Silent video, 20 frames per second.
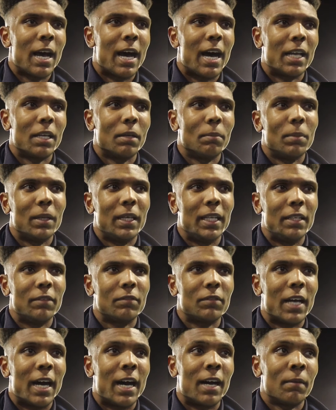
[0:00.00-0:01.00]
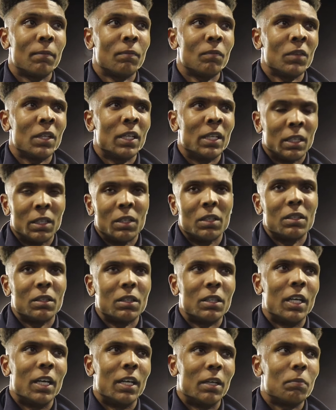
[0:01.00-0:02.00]
and I believe that
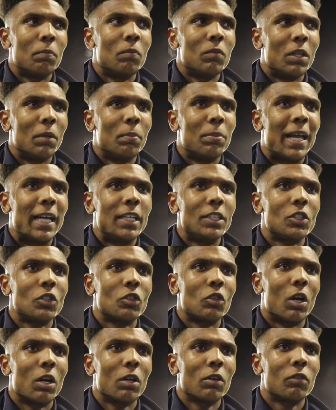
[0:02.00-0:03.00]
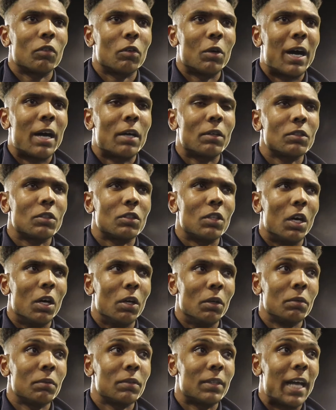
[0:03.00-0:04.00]
the played strong throughout,
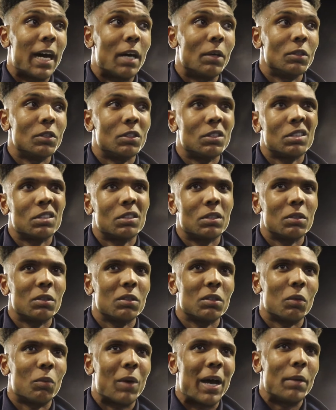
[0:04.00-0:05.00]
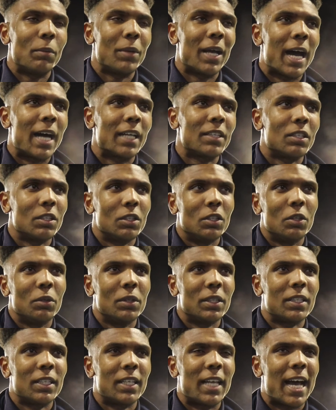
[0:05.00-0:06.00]
so that was the way we had to
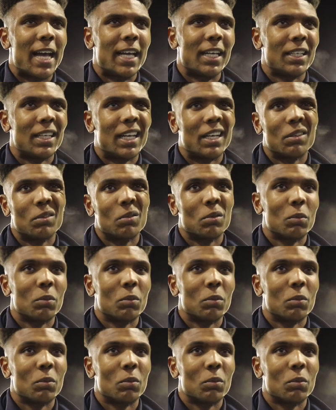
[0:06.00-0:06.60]
do it today, and